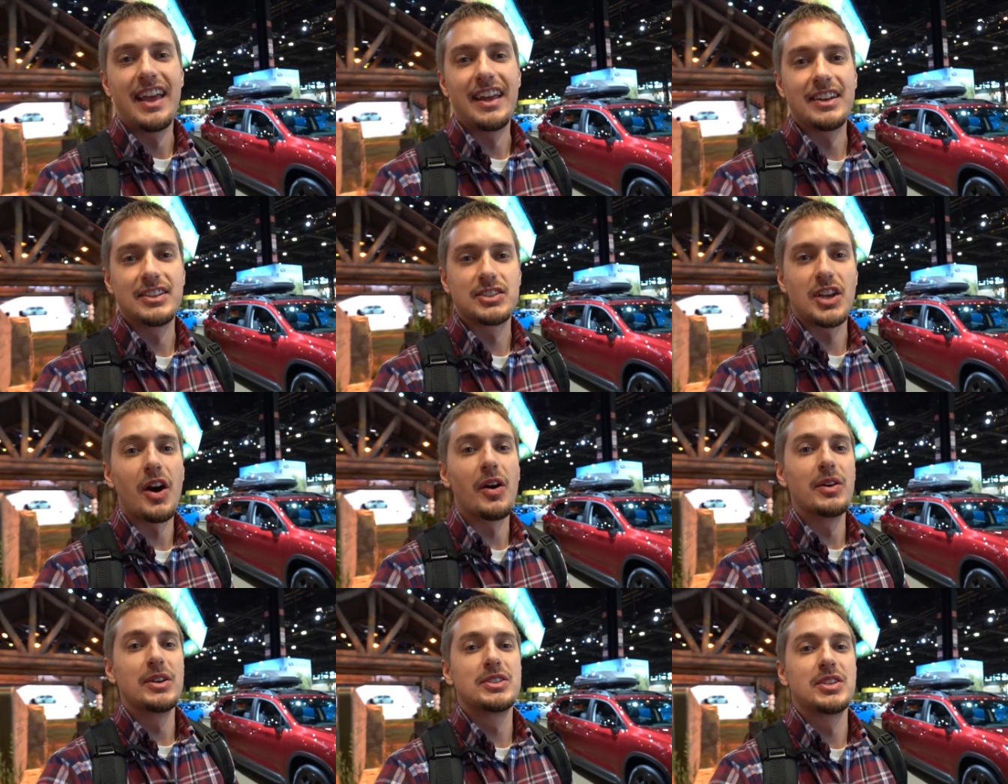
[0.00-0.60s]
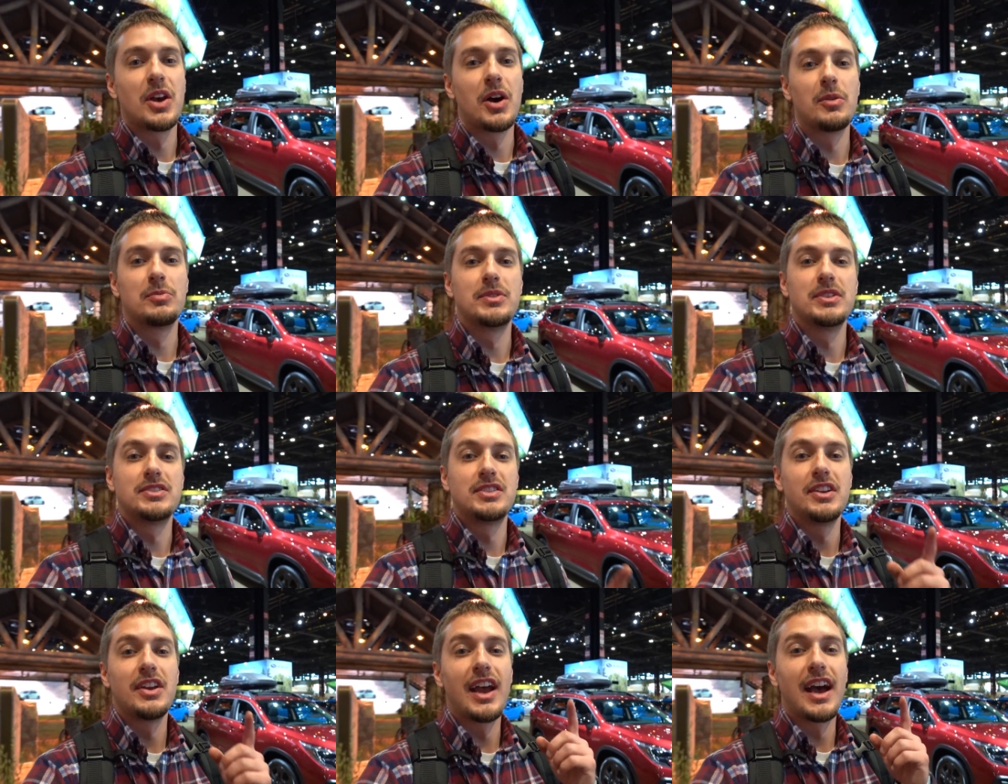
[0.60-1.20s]
And as always, hope
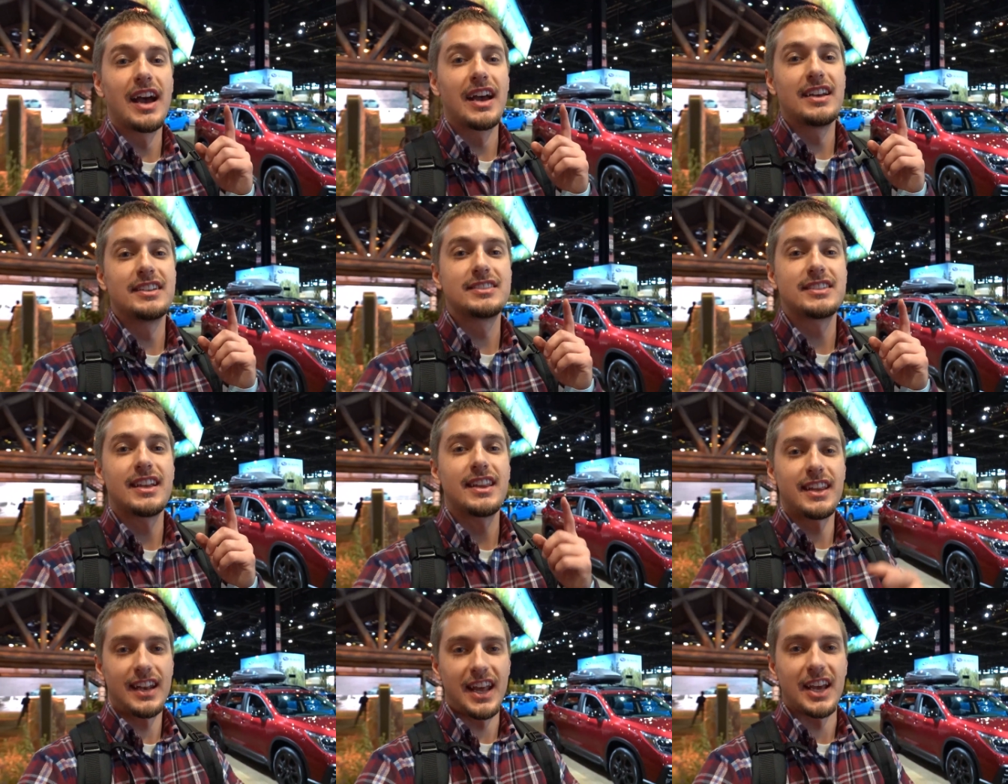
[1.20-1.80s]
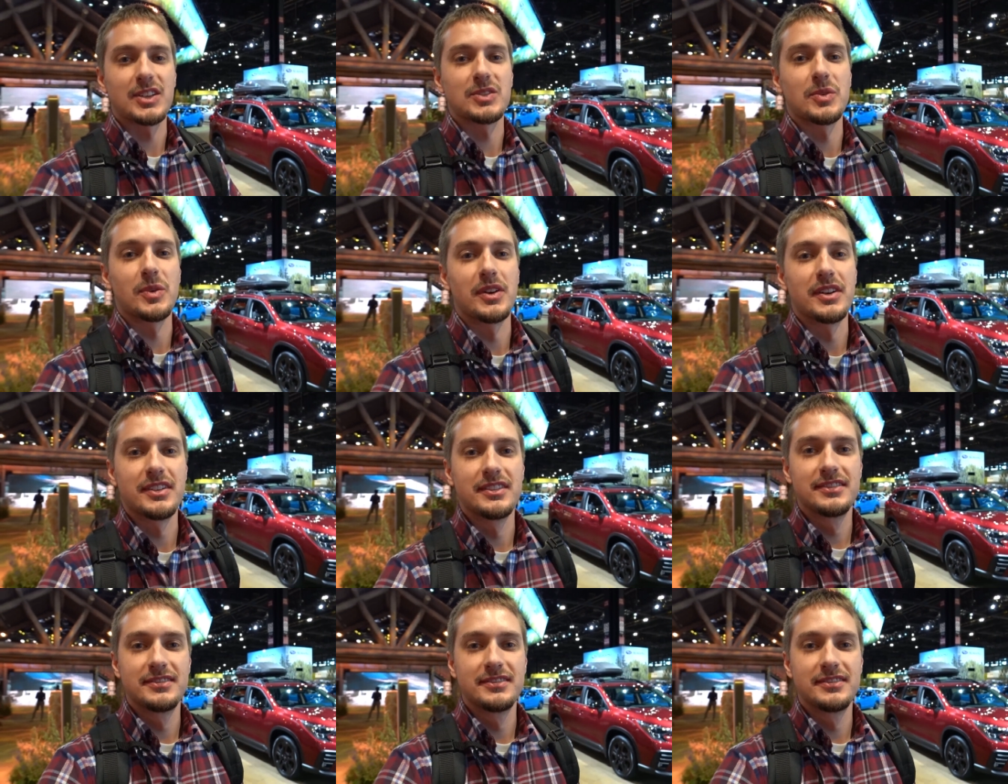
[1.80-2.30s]
to see you guys in the next one.